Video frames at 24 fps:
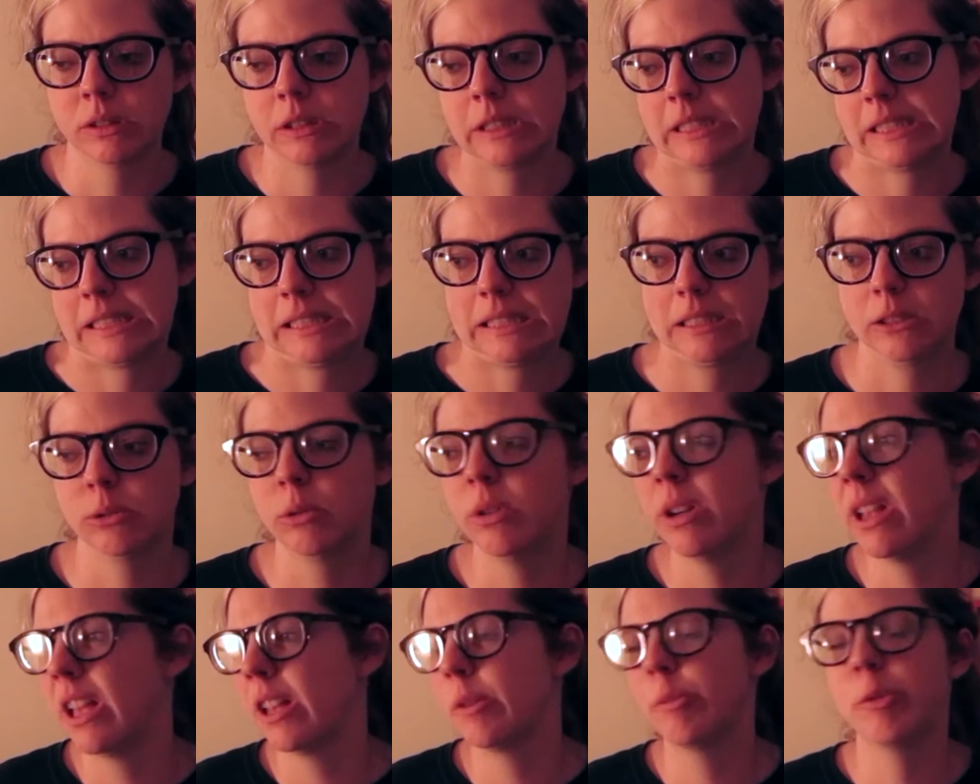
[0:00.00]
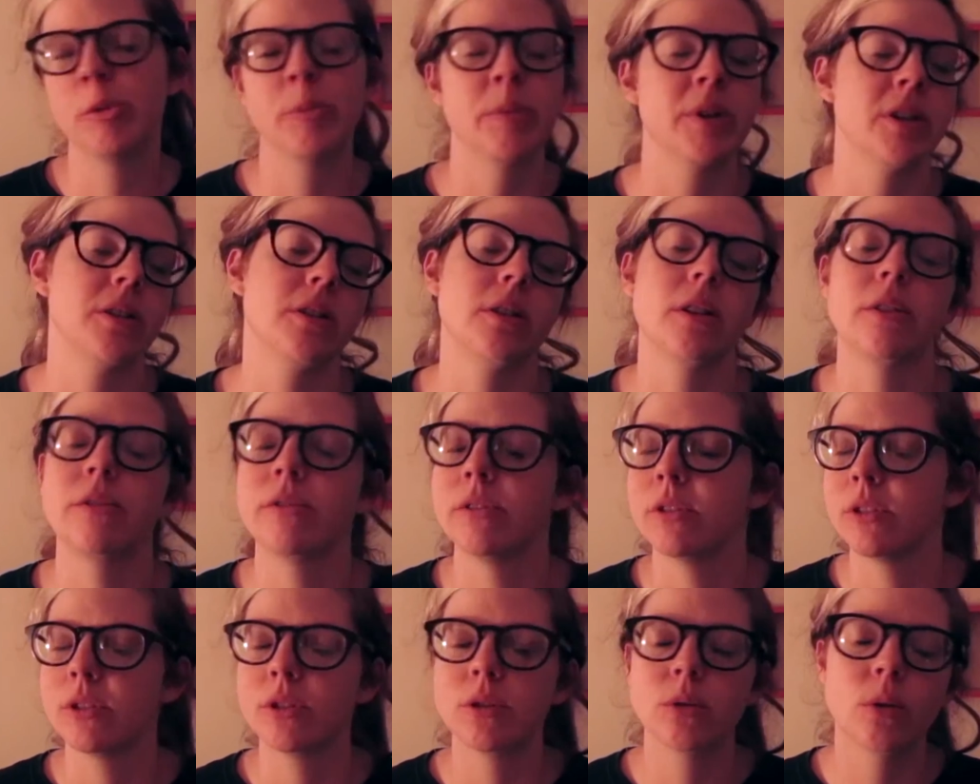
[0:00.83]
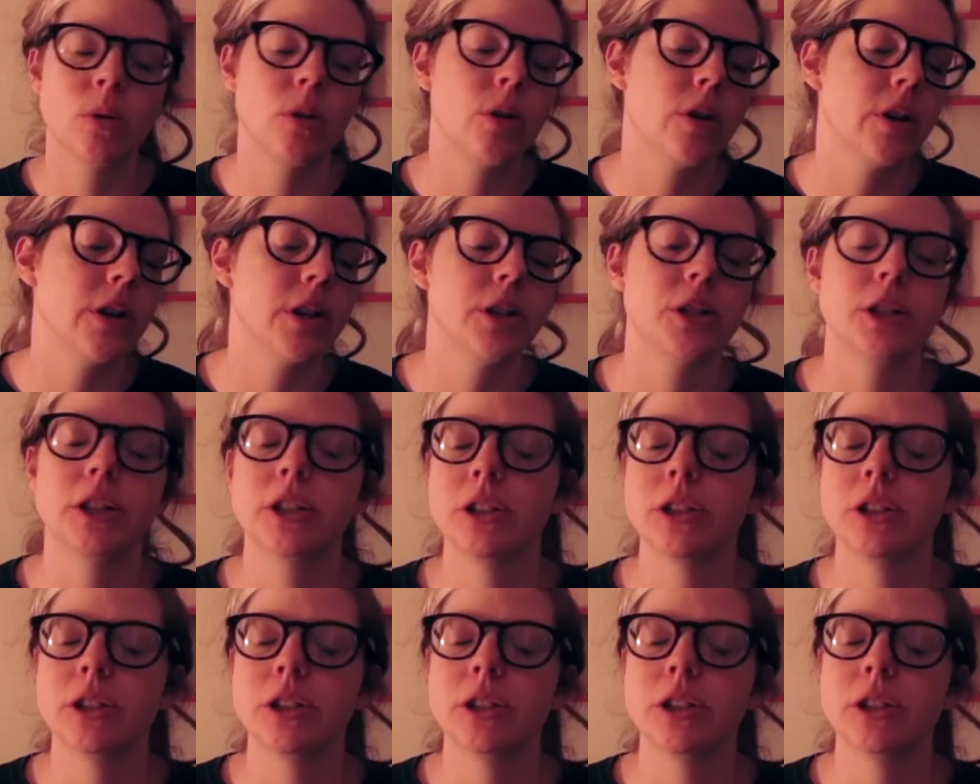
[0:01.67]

I would have had to put my stuff in storage.